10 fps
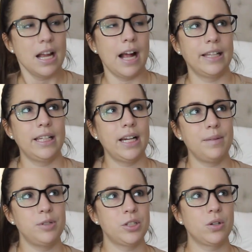I think
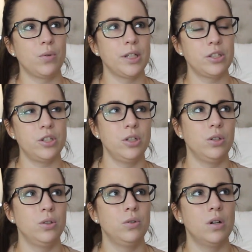I'm just going
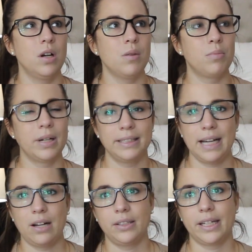to print out